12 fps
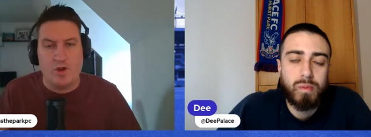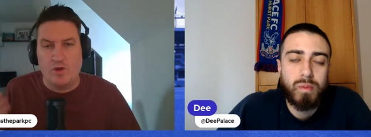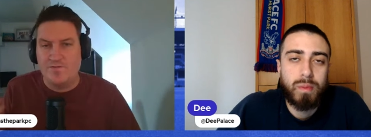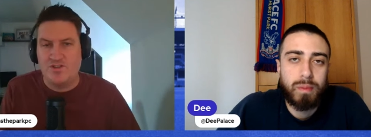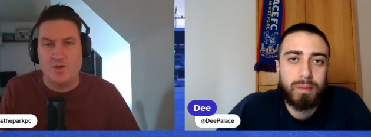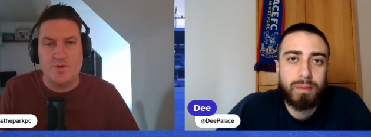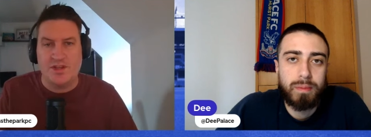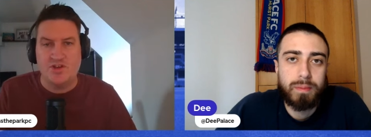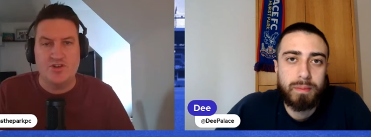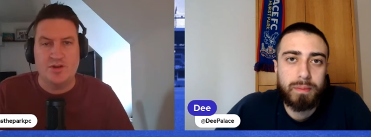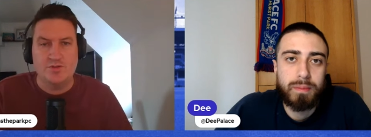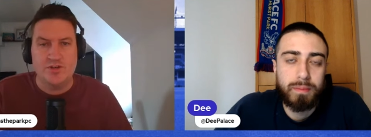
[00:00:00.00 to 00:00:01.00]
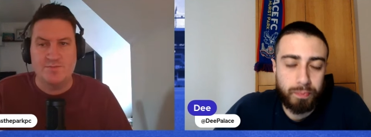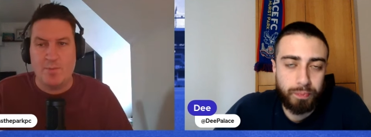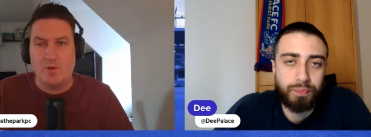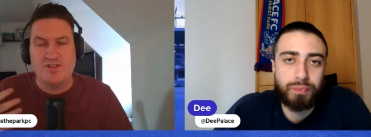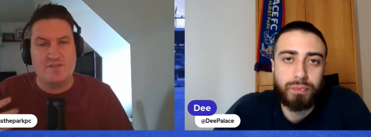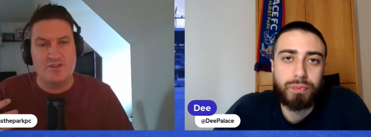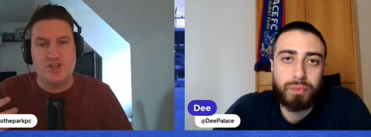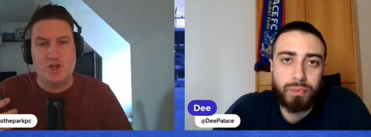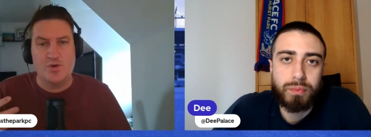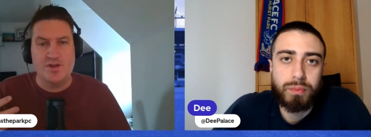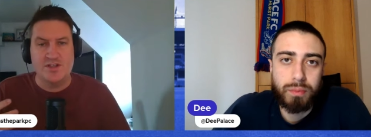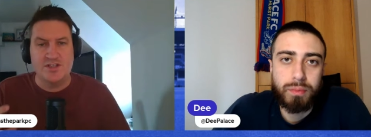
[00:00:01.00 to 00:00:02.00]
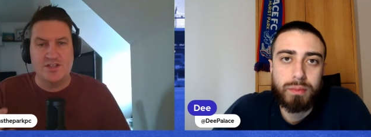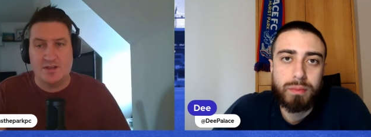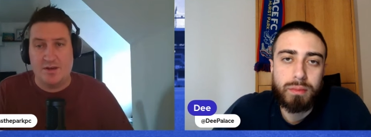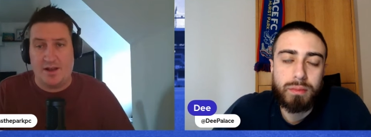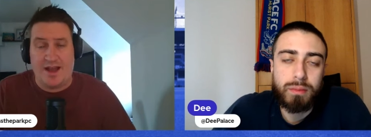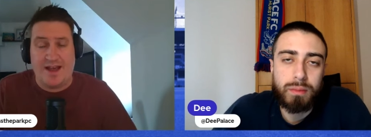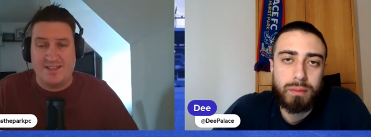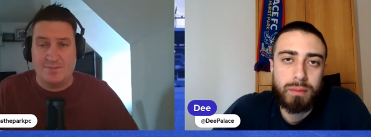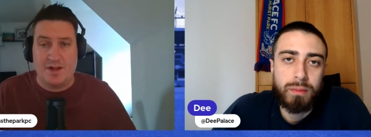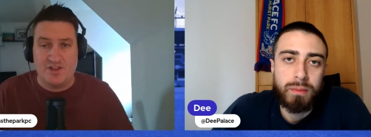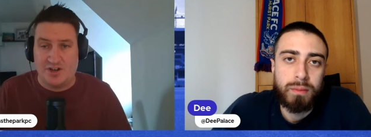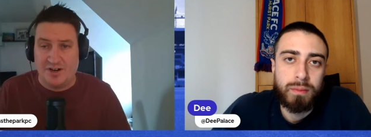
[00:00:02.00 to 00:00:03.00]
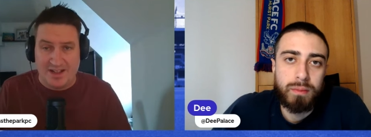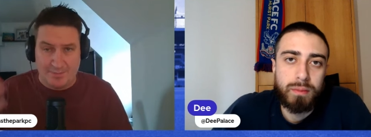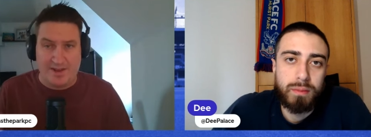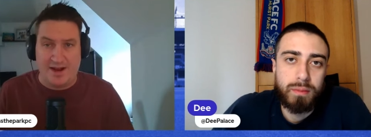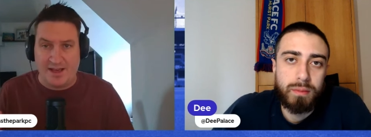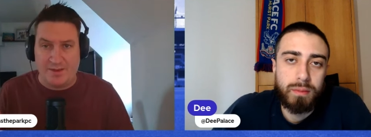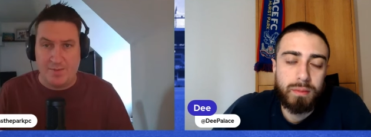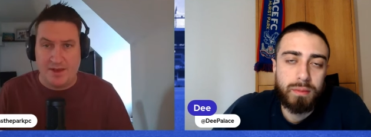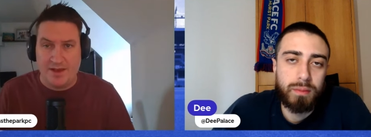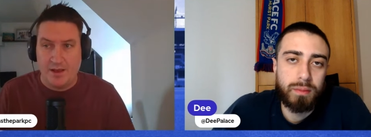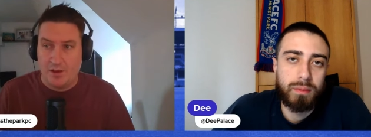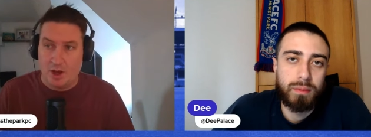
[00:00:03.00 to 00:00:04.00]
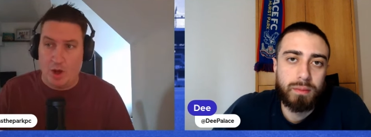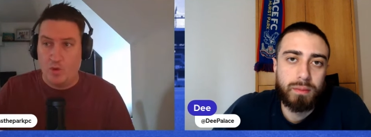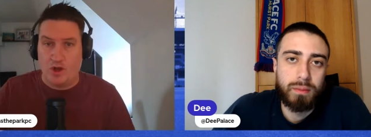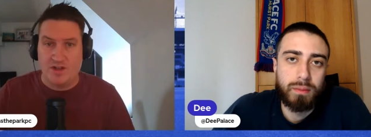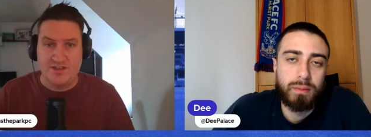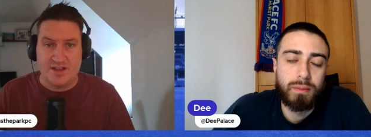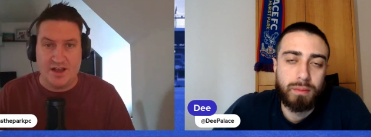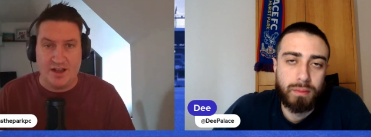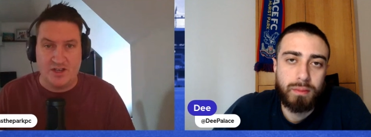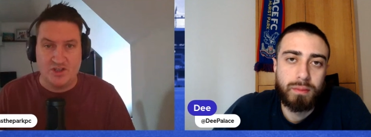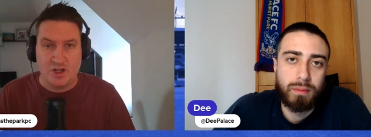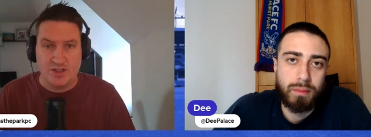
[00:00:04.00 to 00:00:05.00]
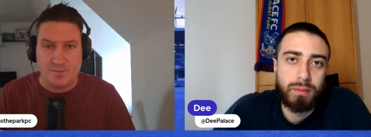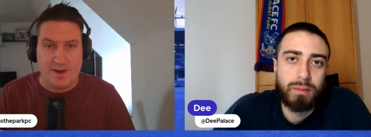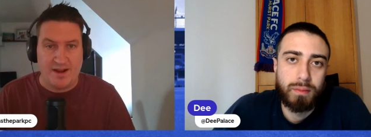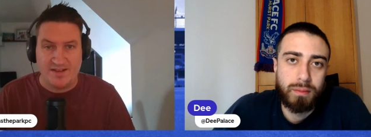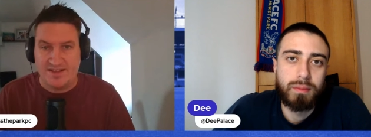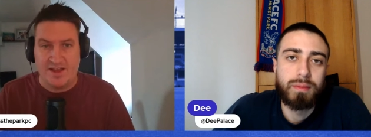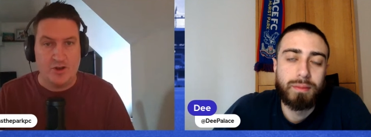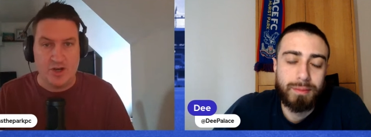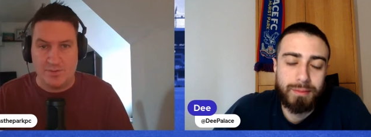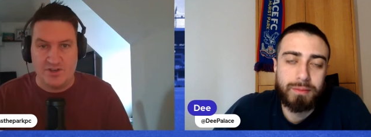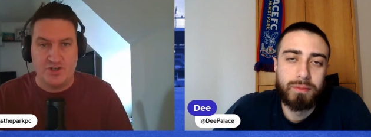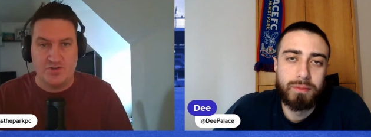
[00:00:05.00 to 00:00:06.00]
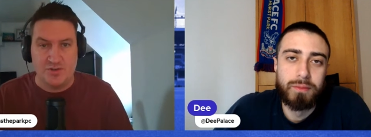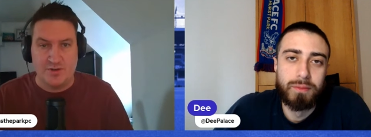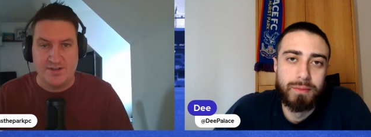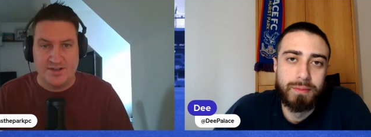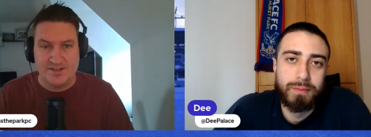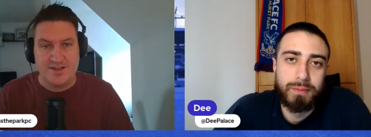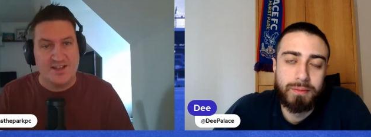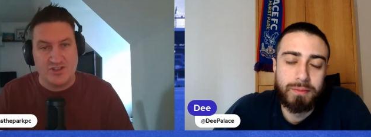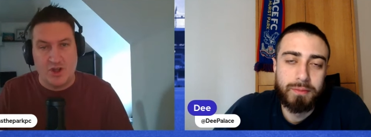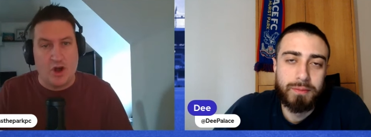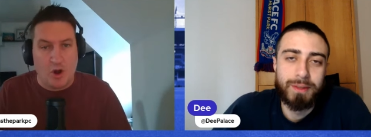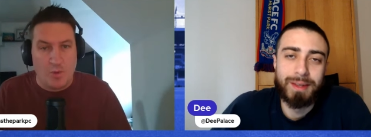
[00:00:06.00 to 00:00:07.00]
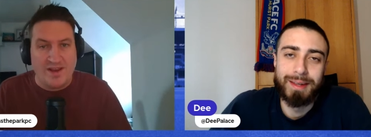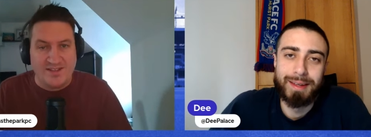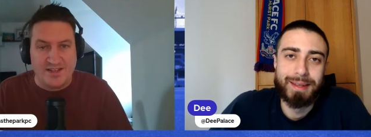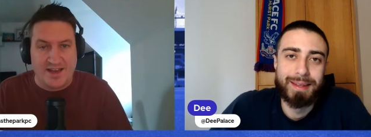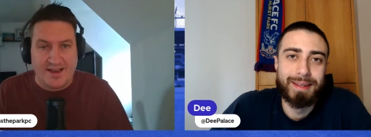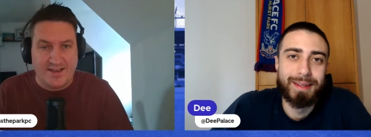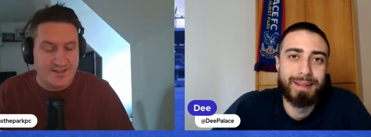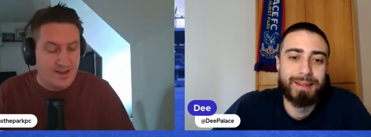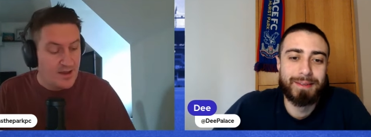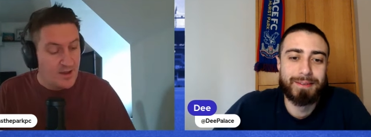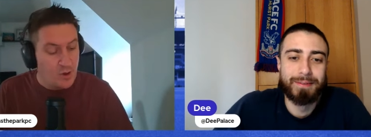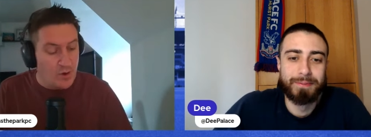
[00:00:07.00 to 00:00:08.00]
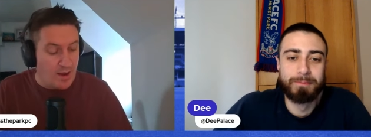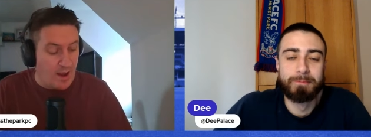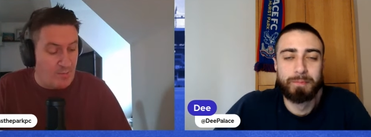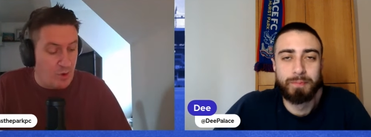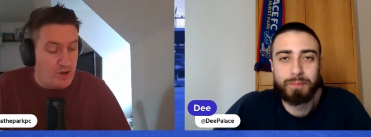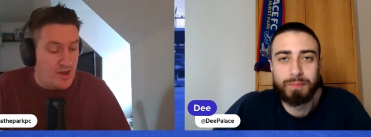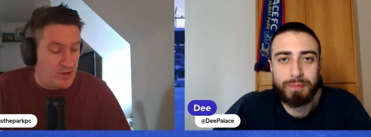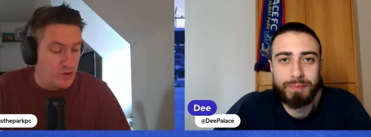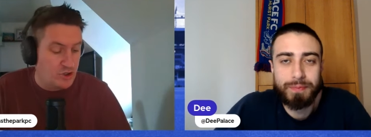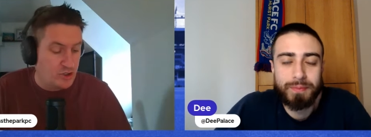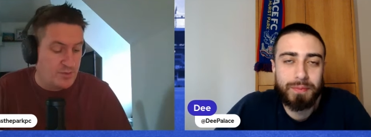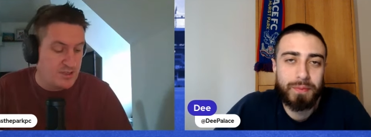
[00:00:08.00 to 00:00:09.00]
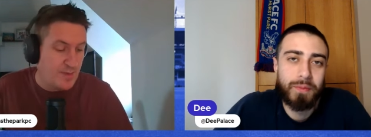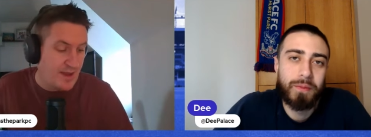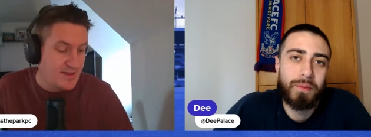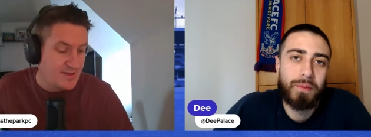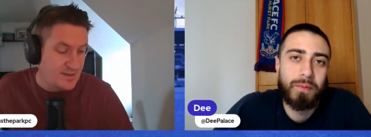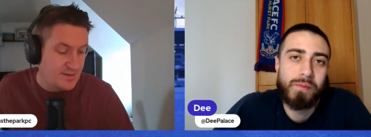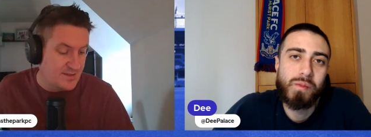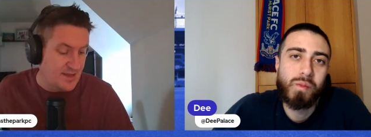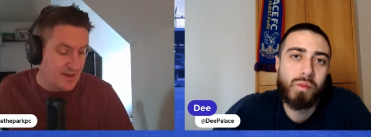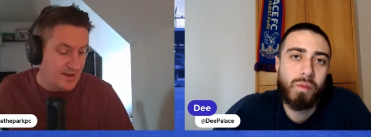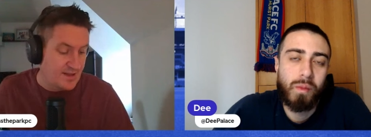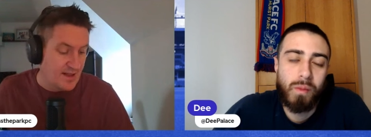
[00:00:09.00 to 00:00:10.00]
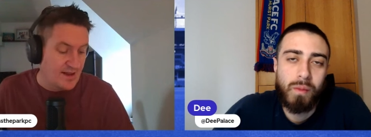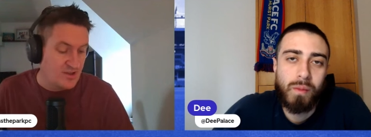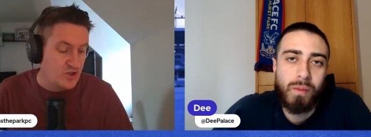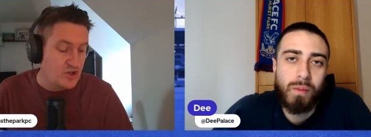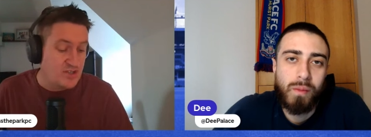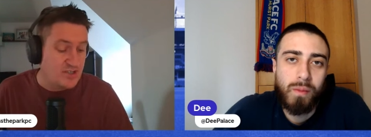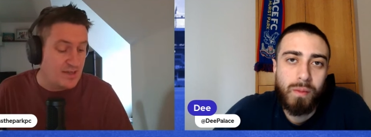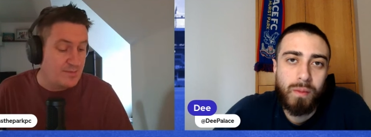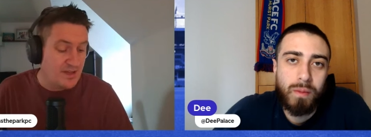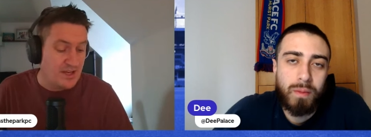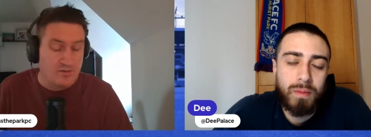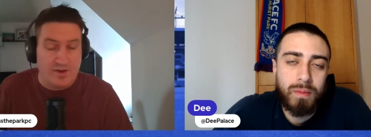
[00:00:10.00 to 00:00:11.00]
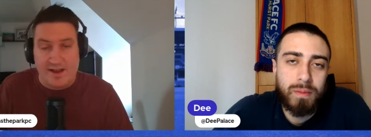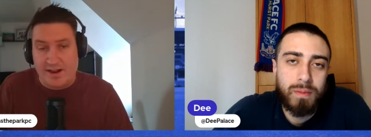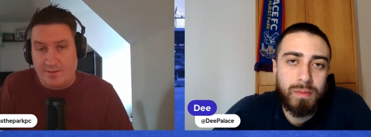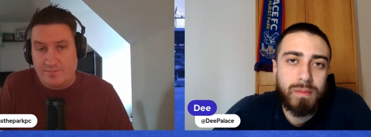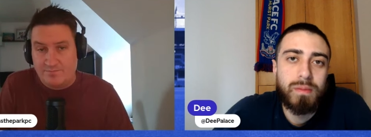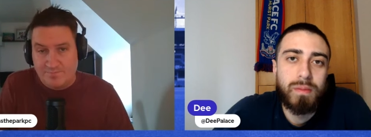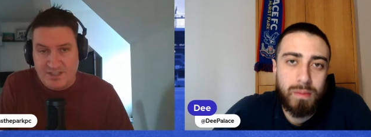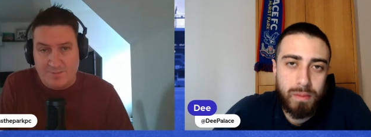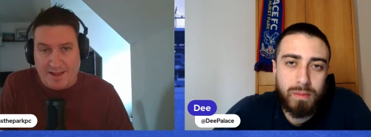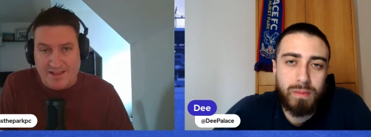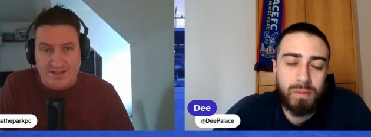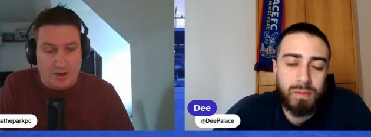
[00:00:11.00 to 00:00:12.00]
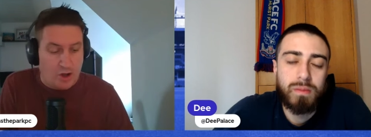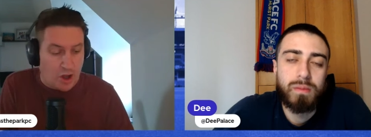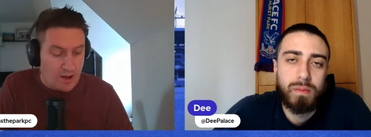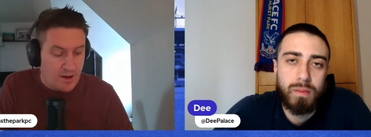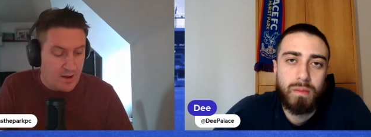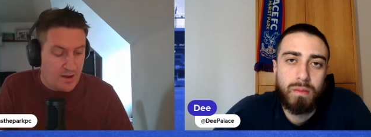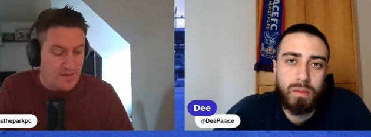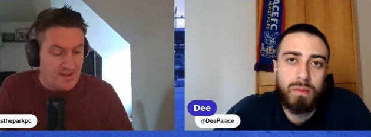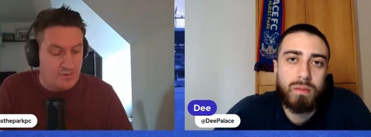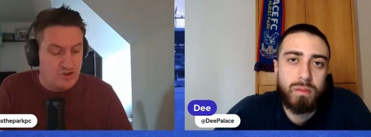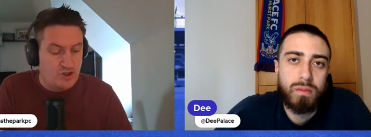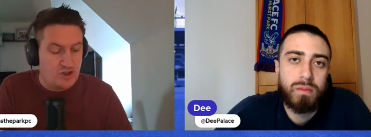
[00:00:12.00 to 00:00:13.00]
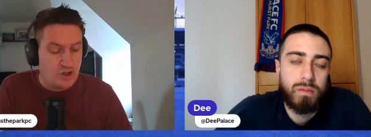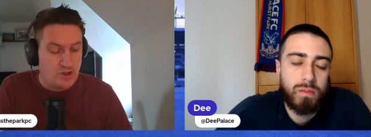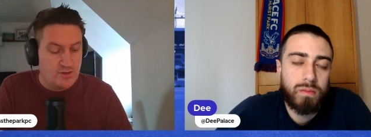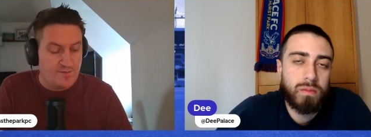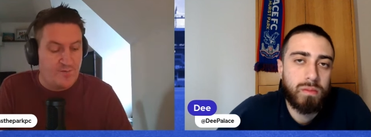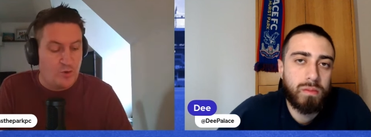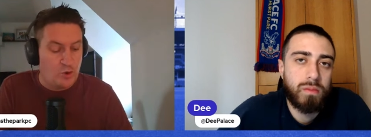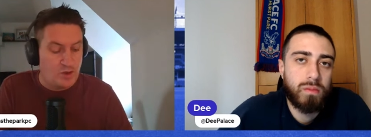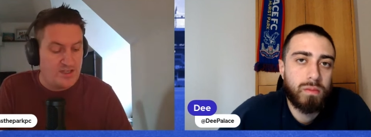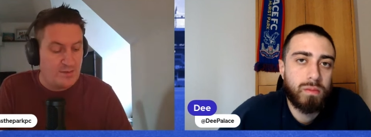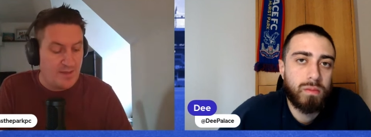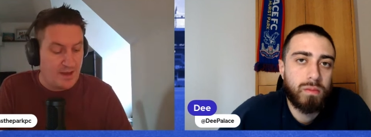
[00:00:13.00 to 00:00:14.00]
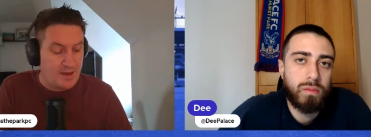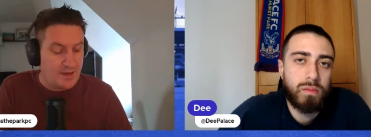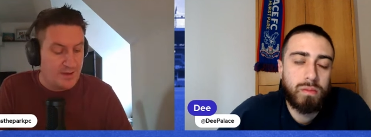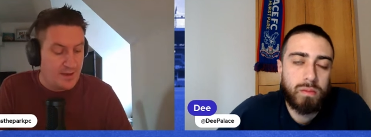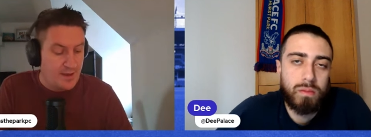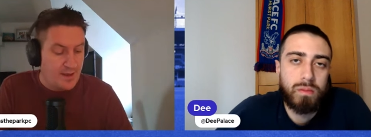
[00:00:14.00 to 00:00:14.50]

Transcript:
Speaker 1: I love doing these shows because most Evertonians, I'd imagine, a little bit like me. Oh God, Zaha's gone to Palace; they're going to be hmm. screwed, mm. and it's it's not always the case. I'm looking at your summer spending, D, and, it doesn't seem like you really spent a lot. I think it was just under forty million.